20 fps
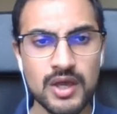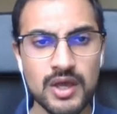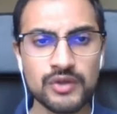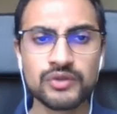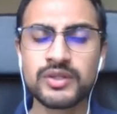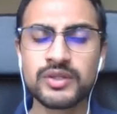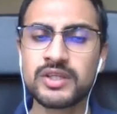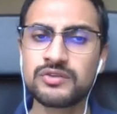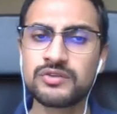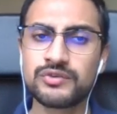So
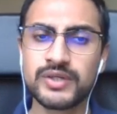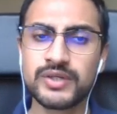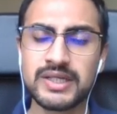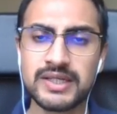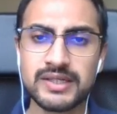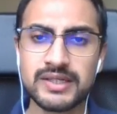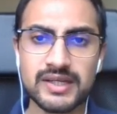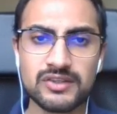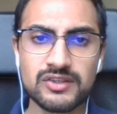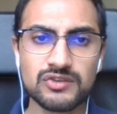that's really
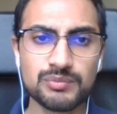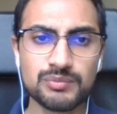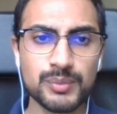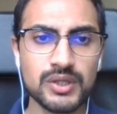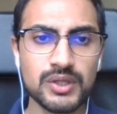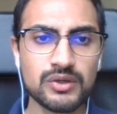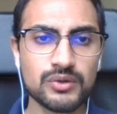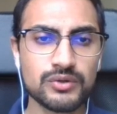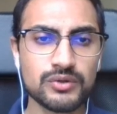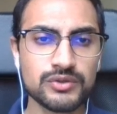nice
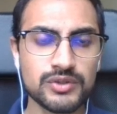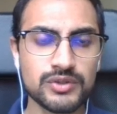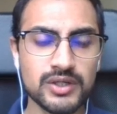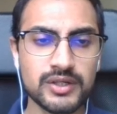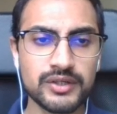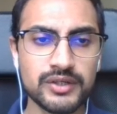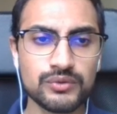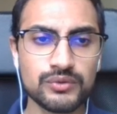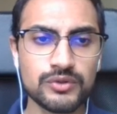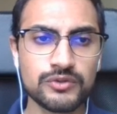because our
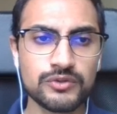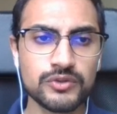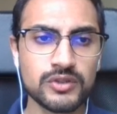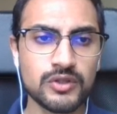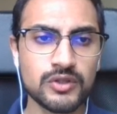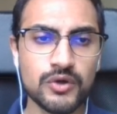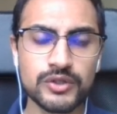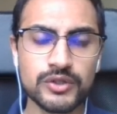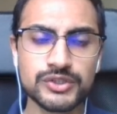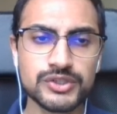neurons are
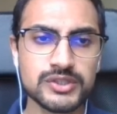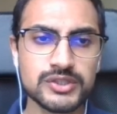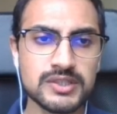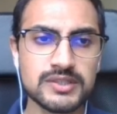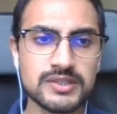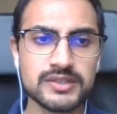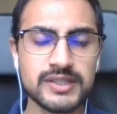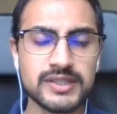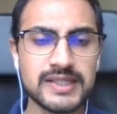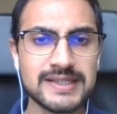not just
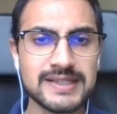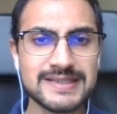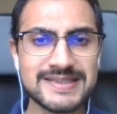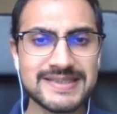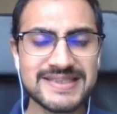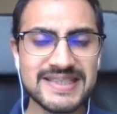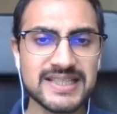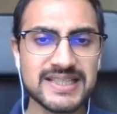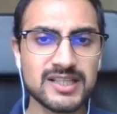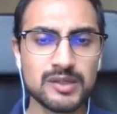learning a
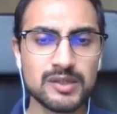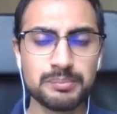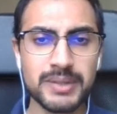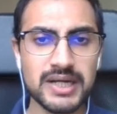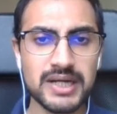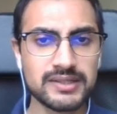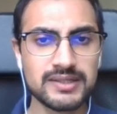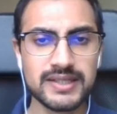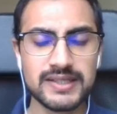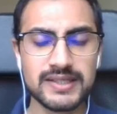single
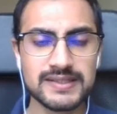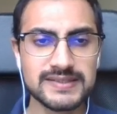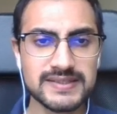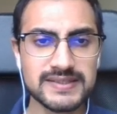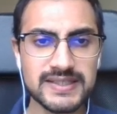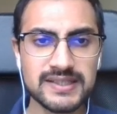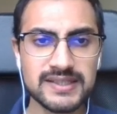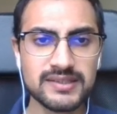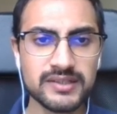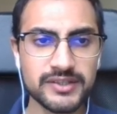pattern like a
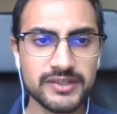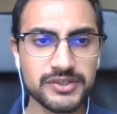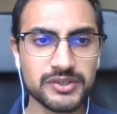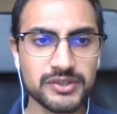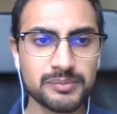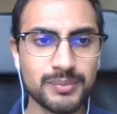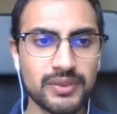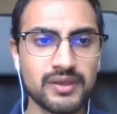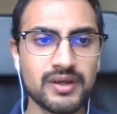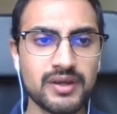single
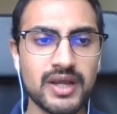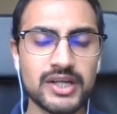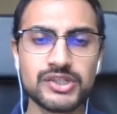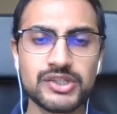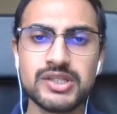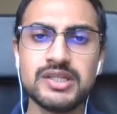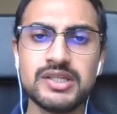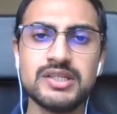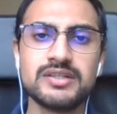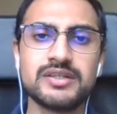digit, but they're
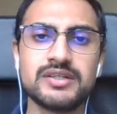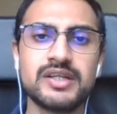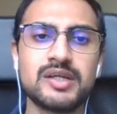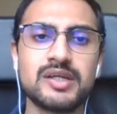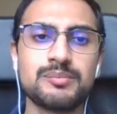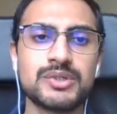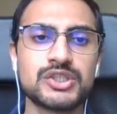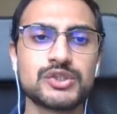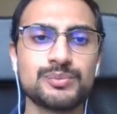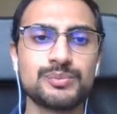actually
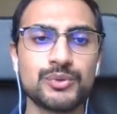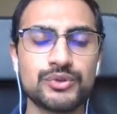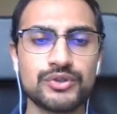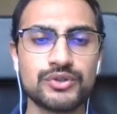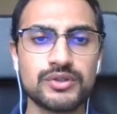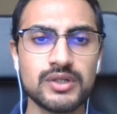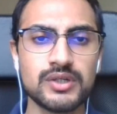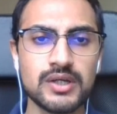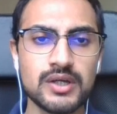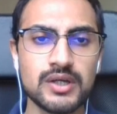learning much
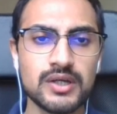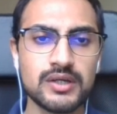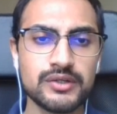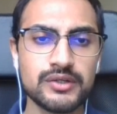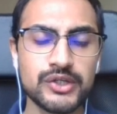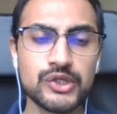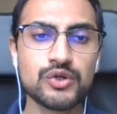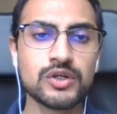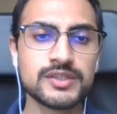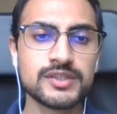more
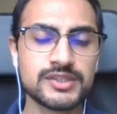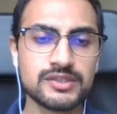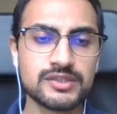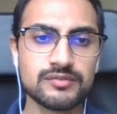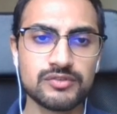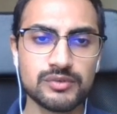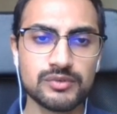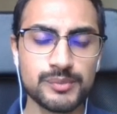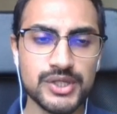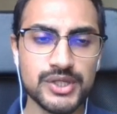nuanced
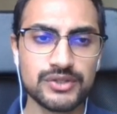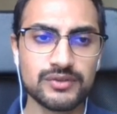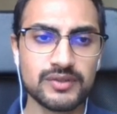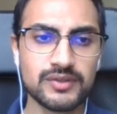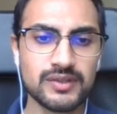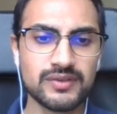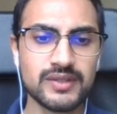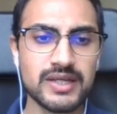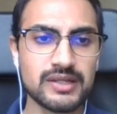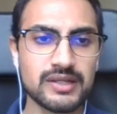information
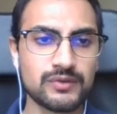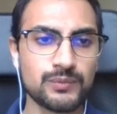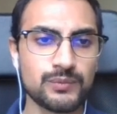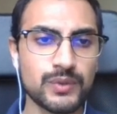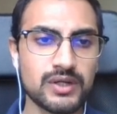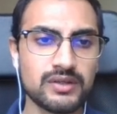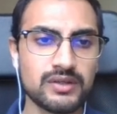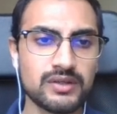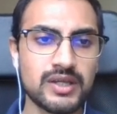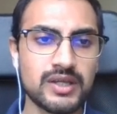than that,
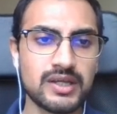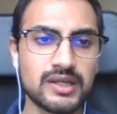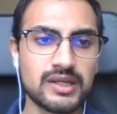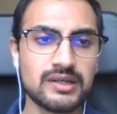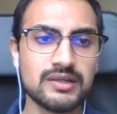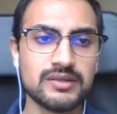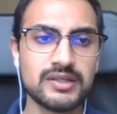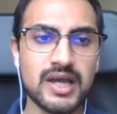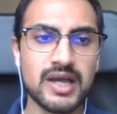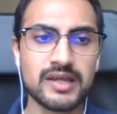where they can
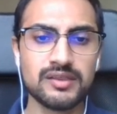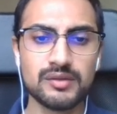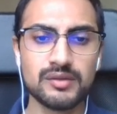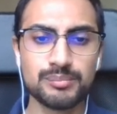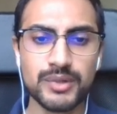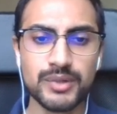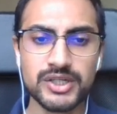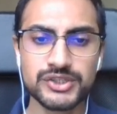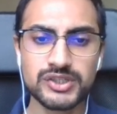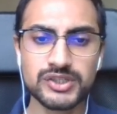learn either
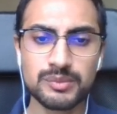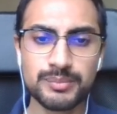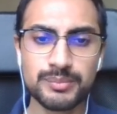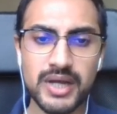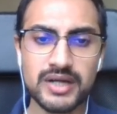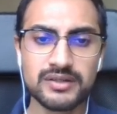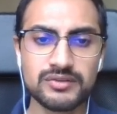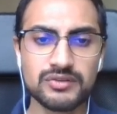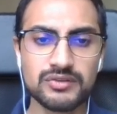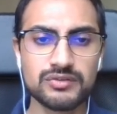partial
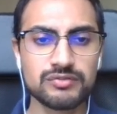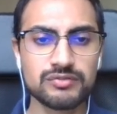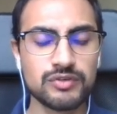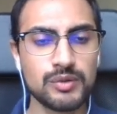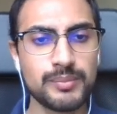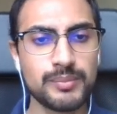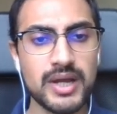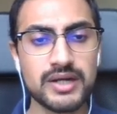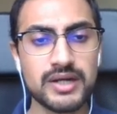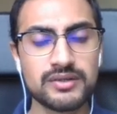patterns,
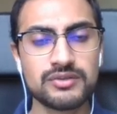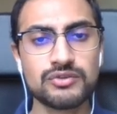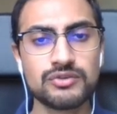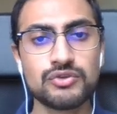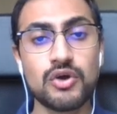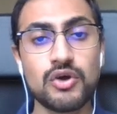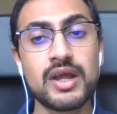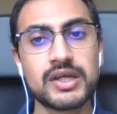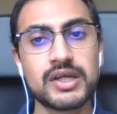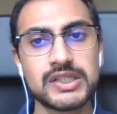full patterns,
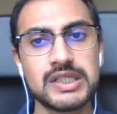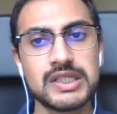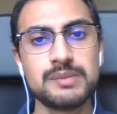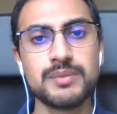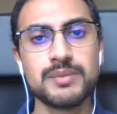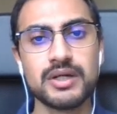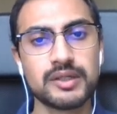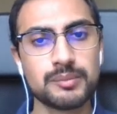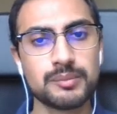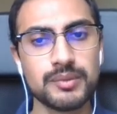or actually
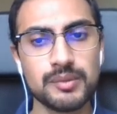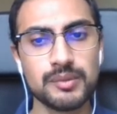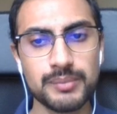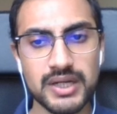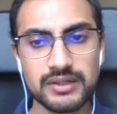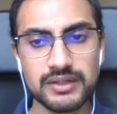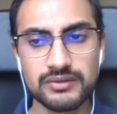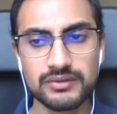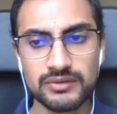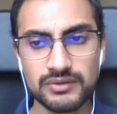multiple
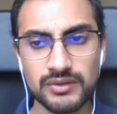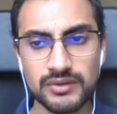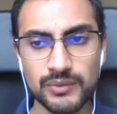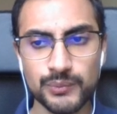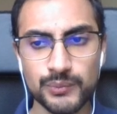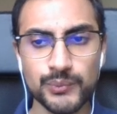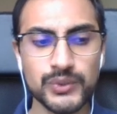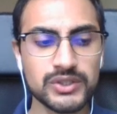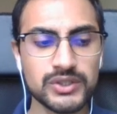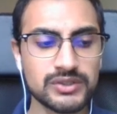patterns,
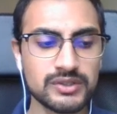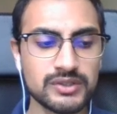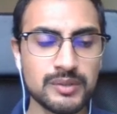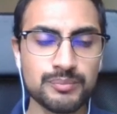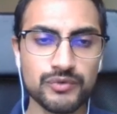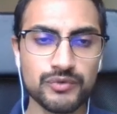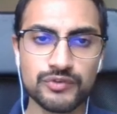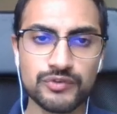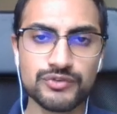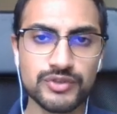which
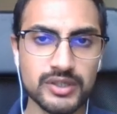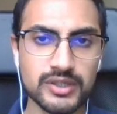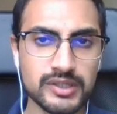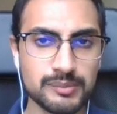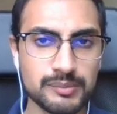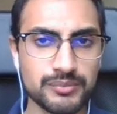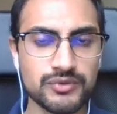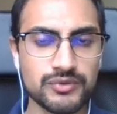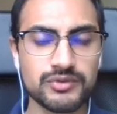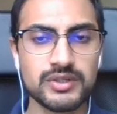improves our
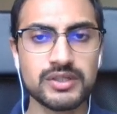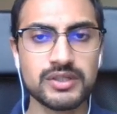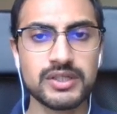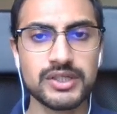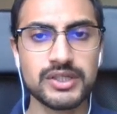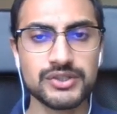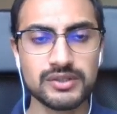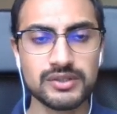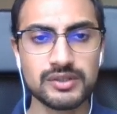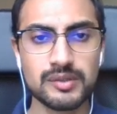
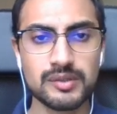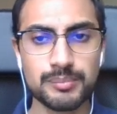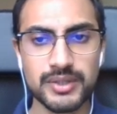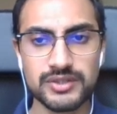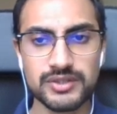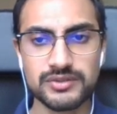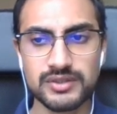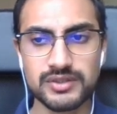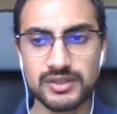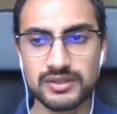representation
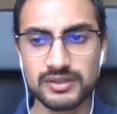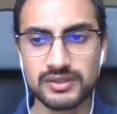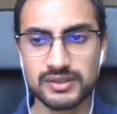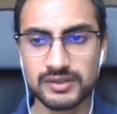capacity.